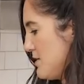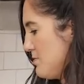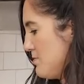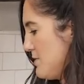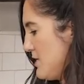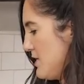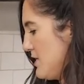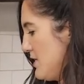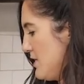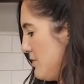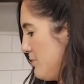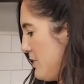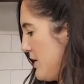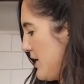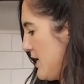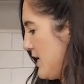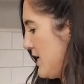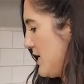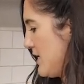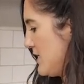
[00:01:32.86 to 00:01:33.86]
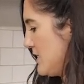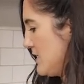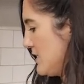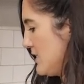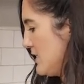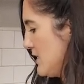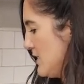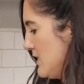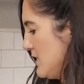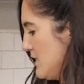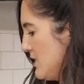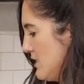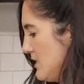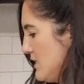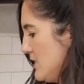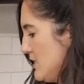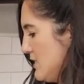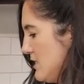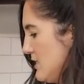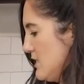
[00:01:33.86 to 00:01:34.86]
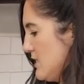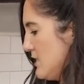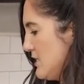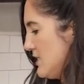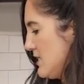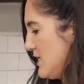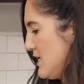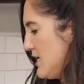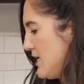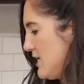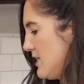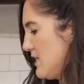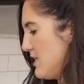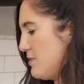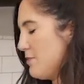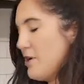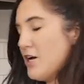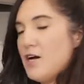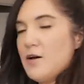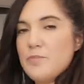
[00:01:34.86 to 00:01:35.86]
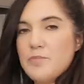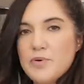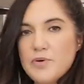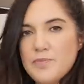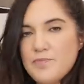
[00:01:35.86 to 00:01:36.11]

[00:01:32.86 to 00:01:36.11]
them in the pan to heat them up.